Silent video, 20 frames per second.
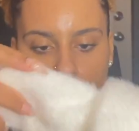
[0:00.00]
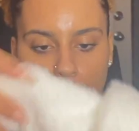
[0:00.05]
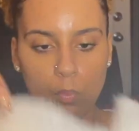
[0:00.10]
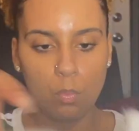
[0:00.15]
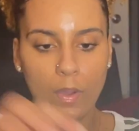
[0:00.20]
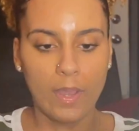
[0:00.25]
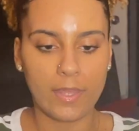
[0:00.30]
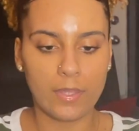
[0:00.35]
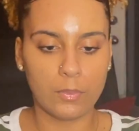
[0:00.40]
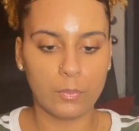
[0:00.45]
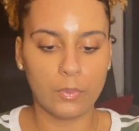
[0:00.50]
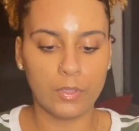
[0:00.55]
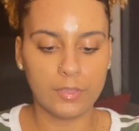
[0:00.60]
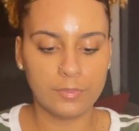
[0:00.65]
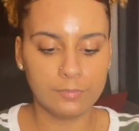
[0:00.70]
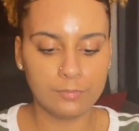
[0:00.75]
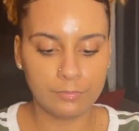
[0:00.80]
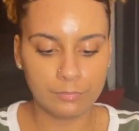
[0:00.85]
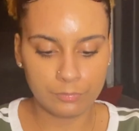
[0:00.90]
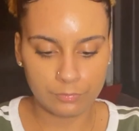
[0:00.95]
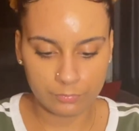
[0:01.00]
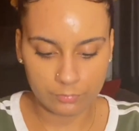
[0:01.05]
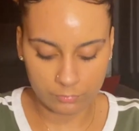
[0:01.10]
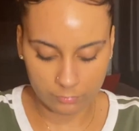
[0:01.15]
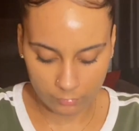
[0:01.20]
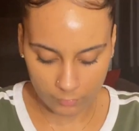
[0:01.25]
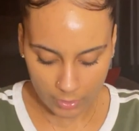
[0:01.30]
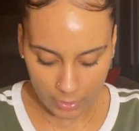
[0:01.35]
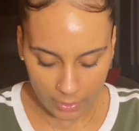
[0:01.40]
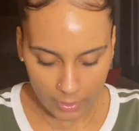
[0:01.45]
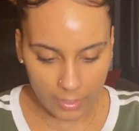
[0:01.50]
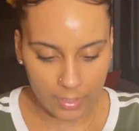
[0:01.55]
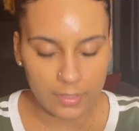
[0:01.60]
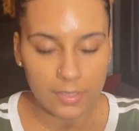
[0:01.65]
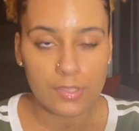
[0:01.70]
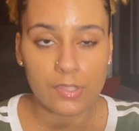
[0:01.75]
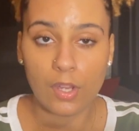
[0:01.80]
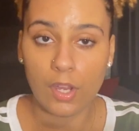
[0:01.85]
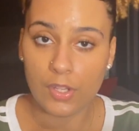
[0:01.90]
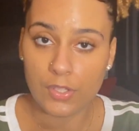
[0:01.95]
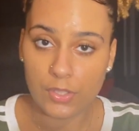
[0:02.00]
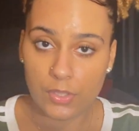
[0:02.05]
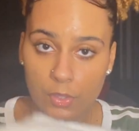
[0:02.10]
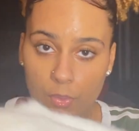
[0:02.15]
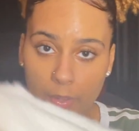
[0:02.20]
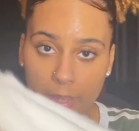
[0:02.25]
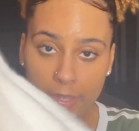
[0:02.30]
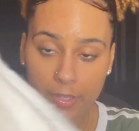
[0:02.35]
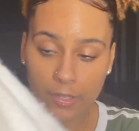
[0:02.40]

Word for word: white one. It is also a